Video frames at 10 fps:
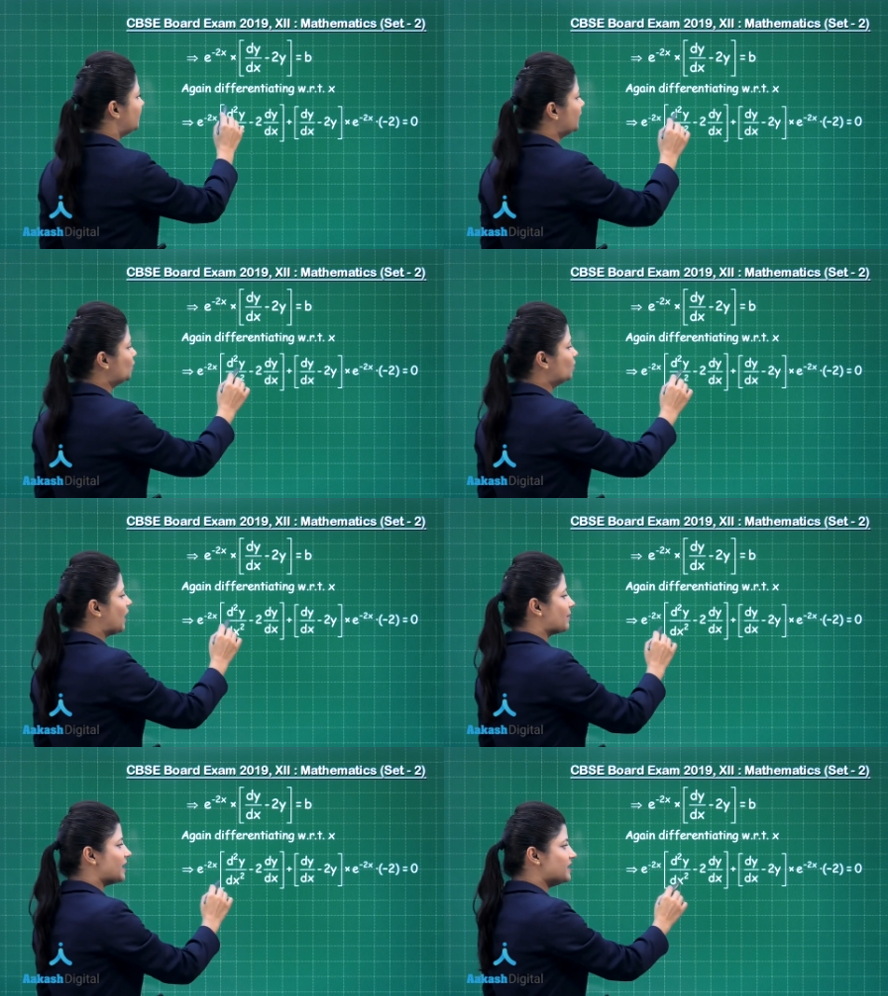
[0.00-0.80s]
d two
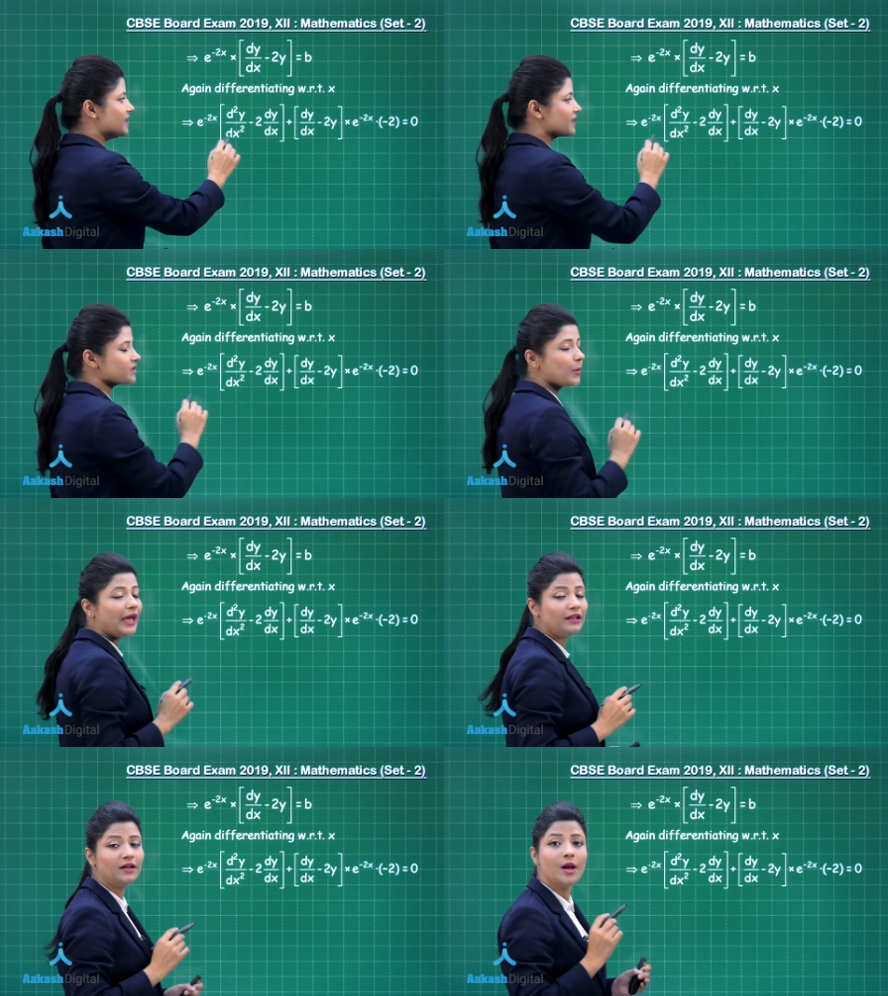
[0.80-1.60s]
y by dx
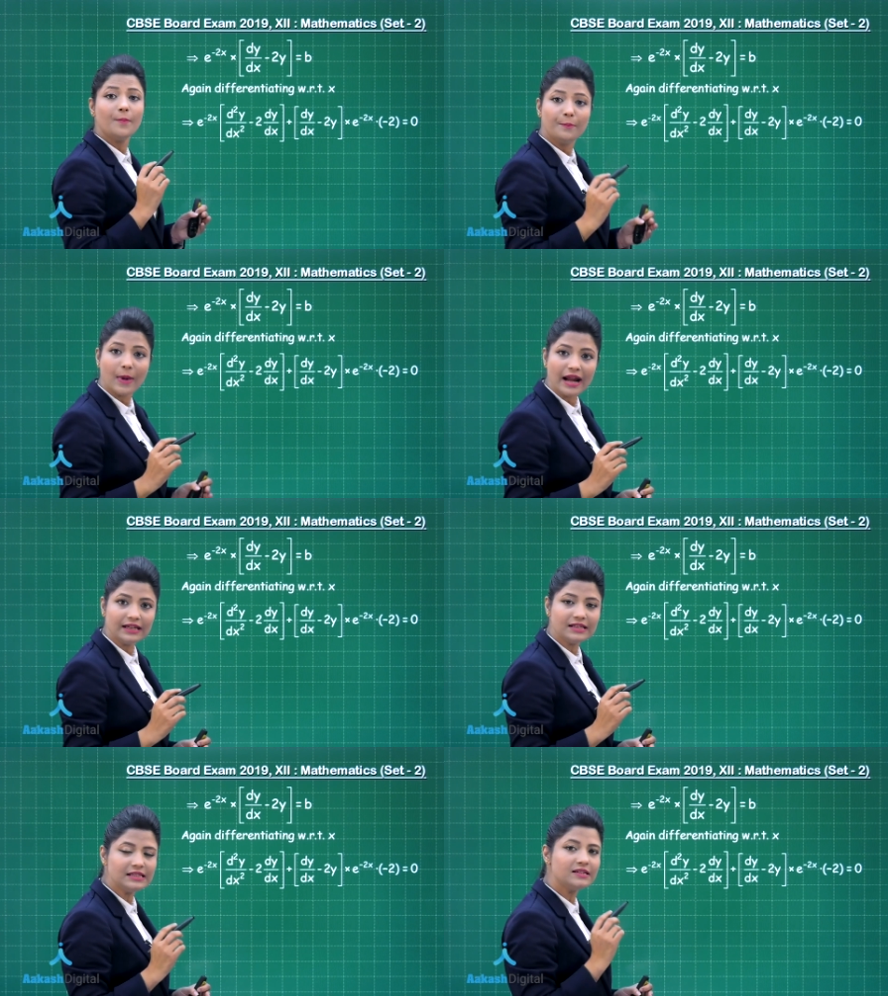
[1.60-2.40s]
square
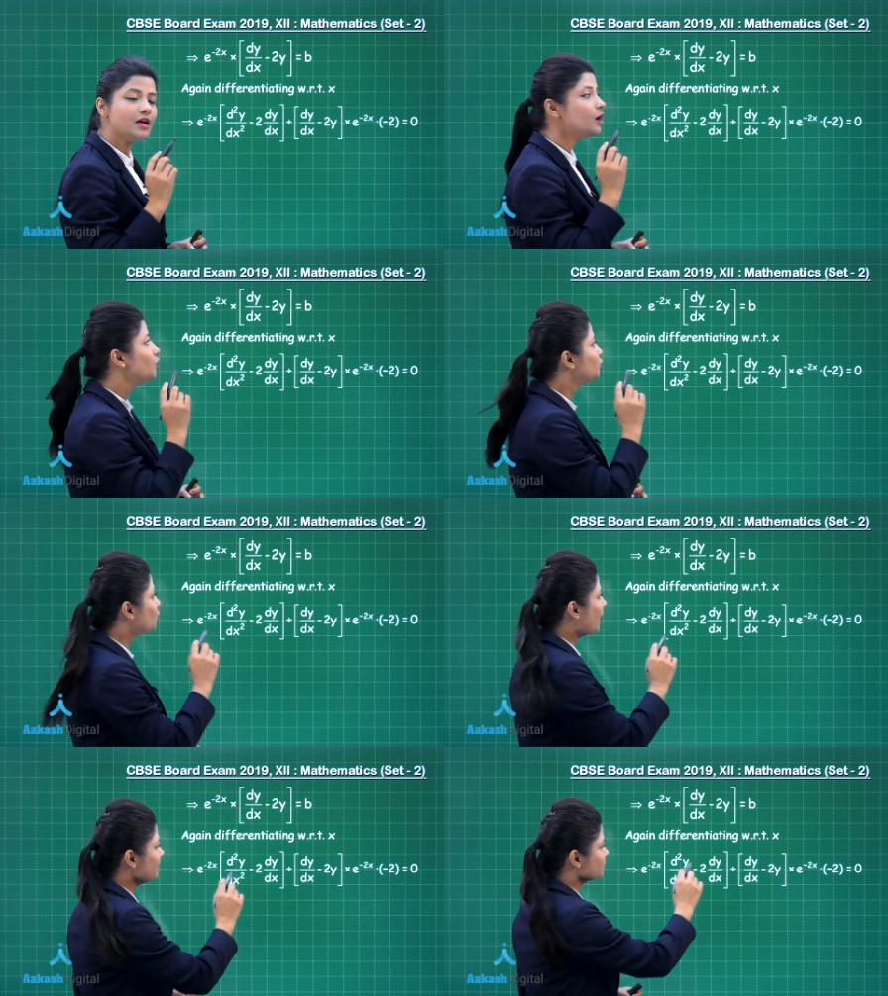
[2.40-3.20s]
minus
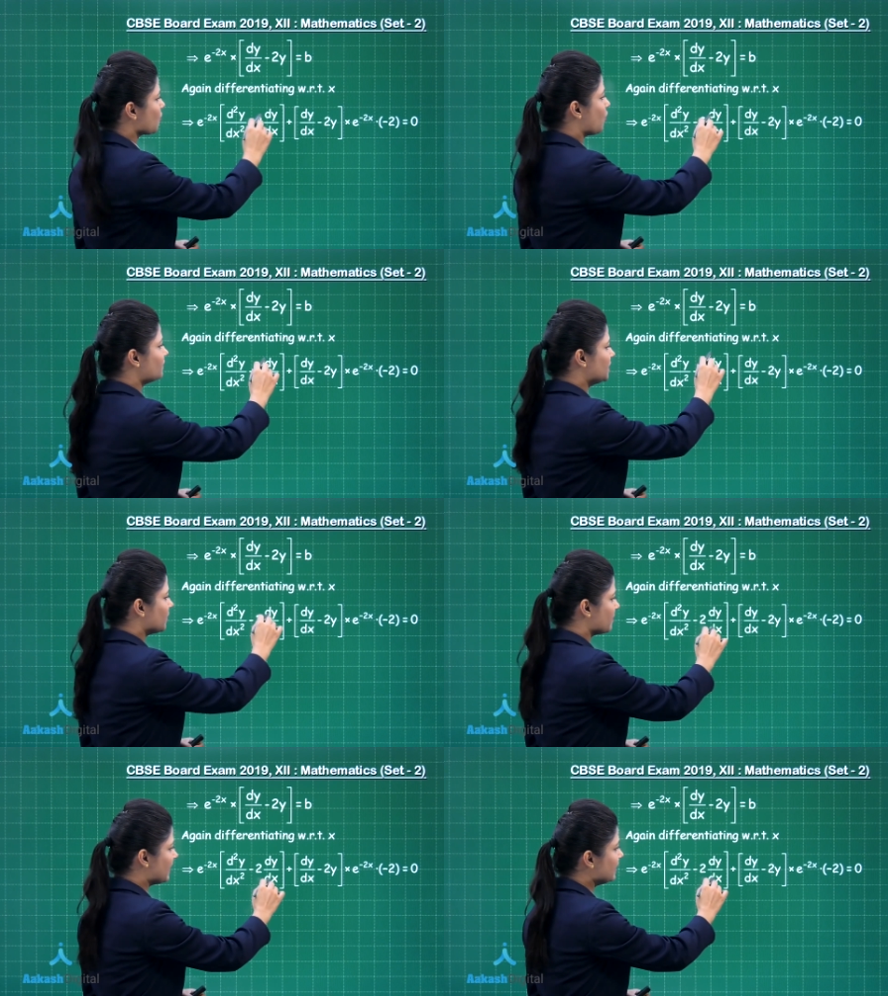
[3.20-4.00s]
twice of dy
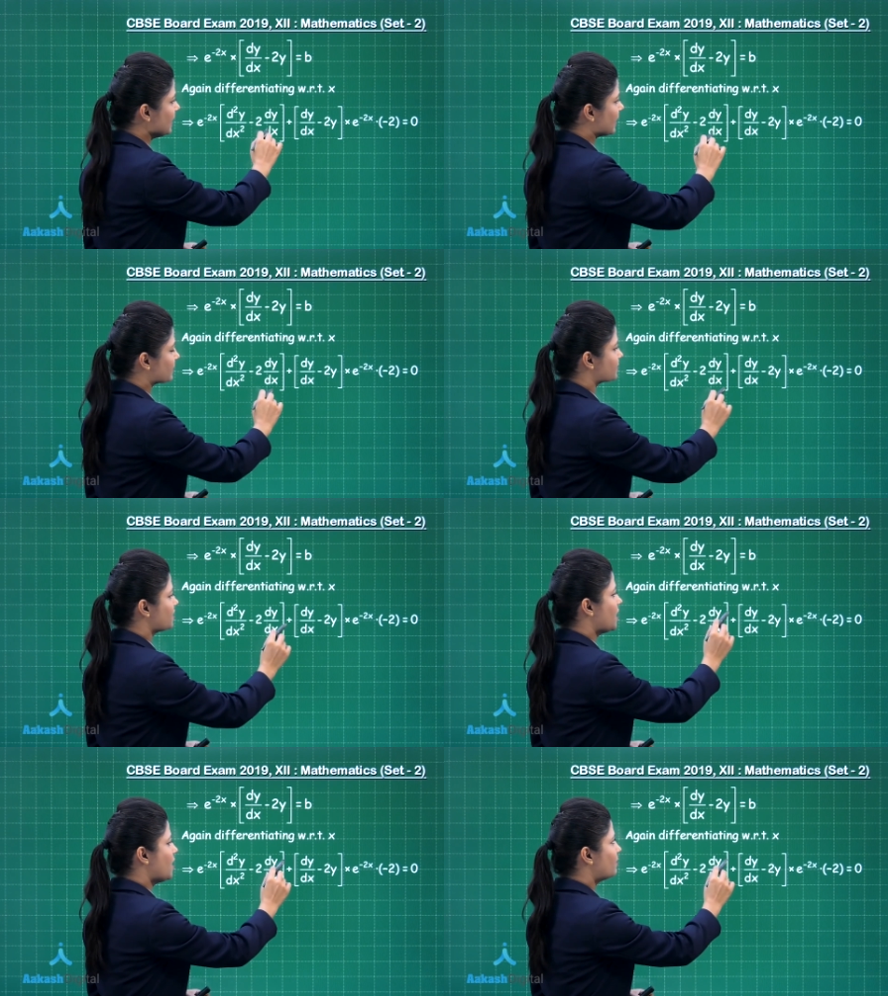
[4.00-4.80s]
by dx,